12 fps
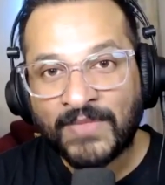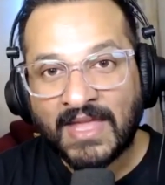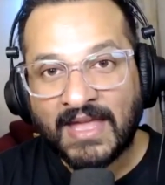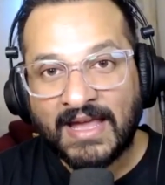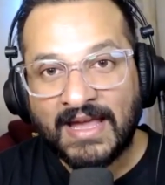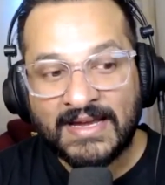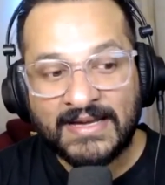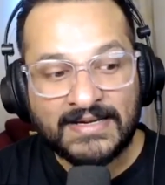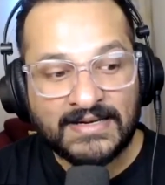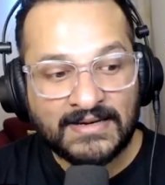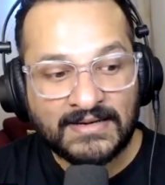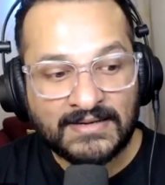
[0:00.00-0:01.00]

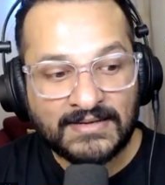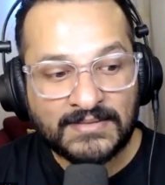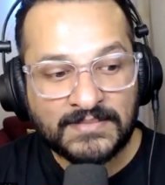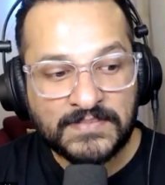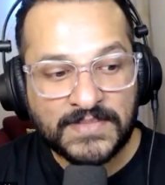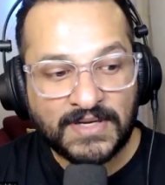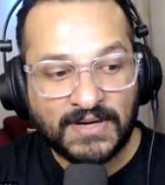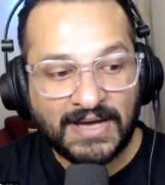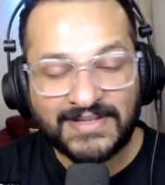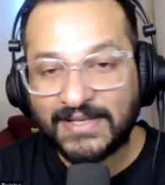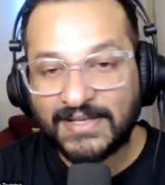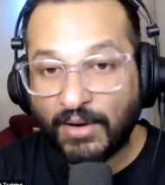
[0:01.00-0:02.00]
And
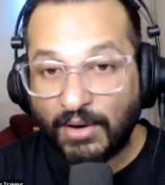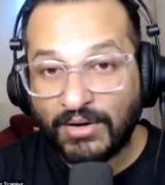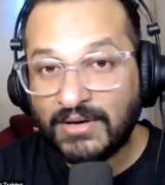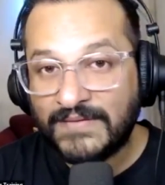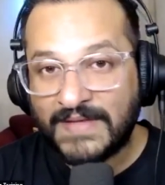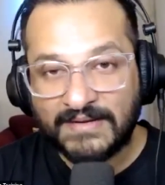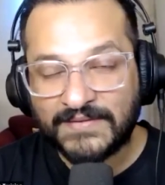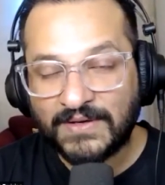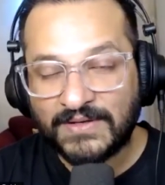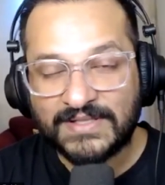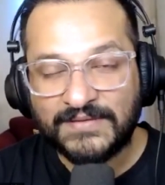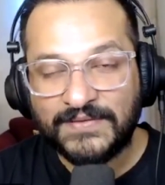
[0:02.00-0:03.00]
having said all of that, of
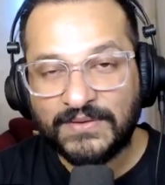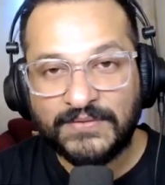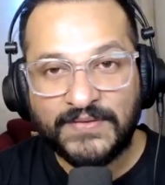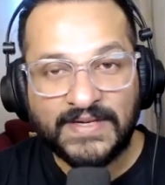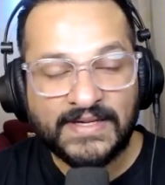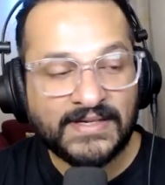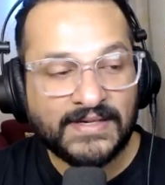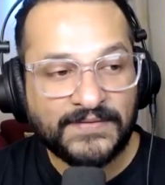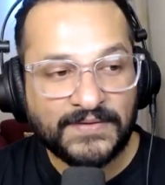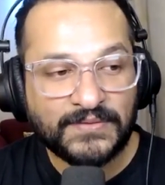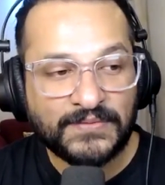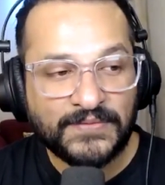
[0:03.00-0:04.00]
course, if you feel
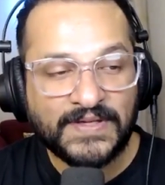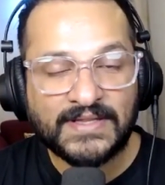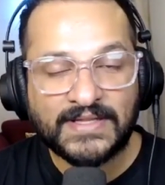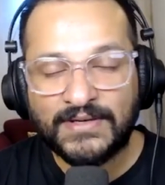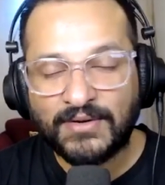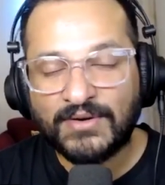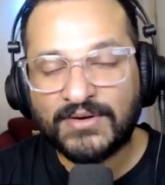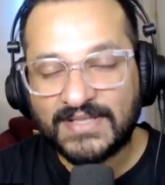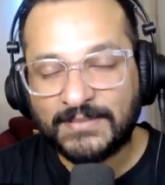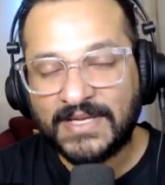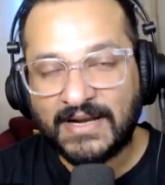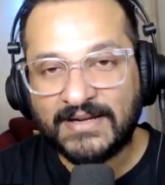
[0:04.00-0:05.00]
that you're
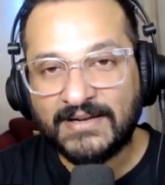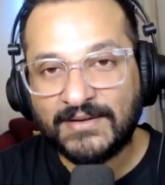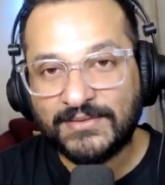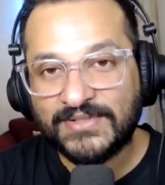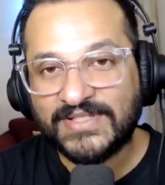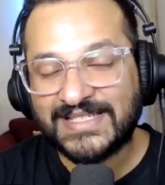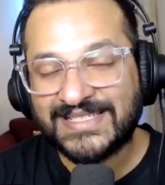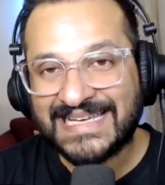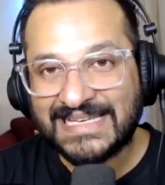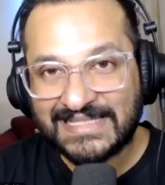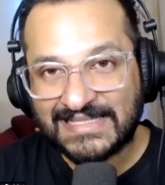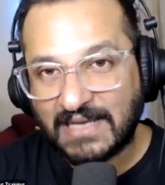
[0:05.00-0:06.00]
somebody right now who's just
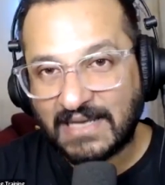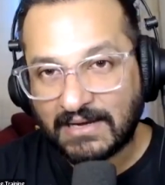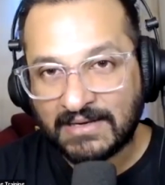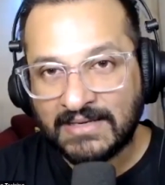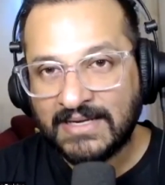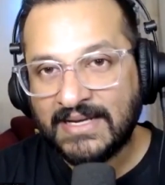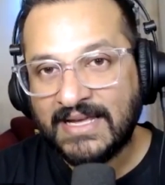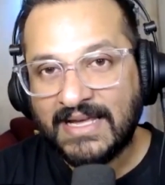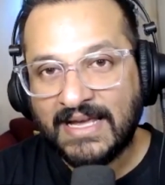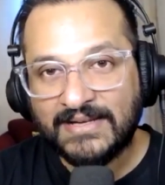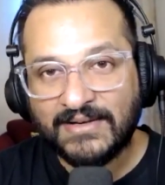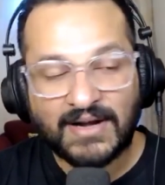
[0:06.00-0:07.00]
stuck,
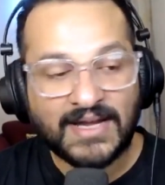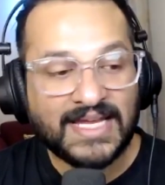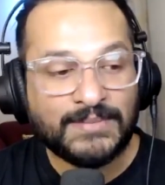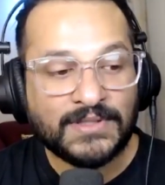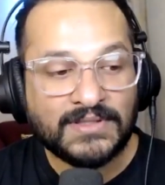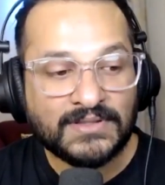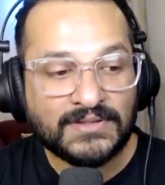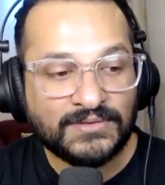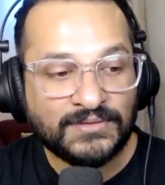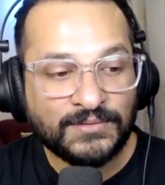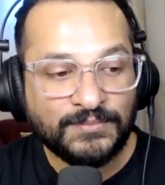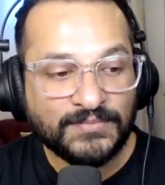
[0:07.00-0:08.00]
and you're unable
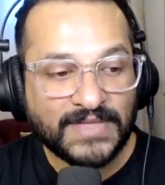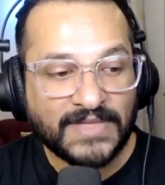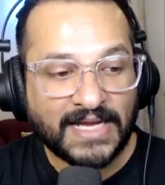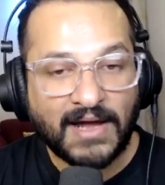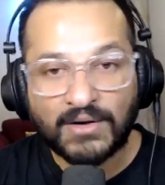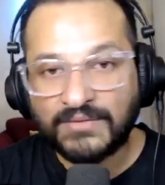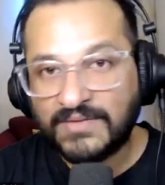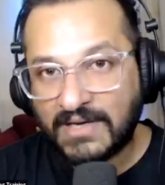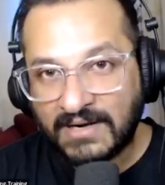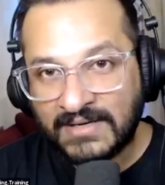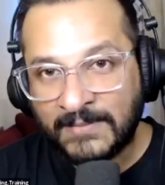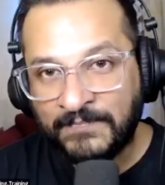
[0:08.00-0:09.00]
to get out of the rut,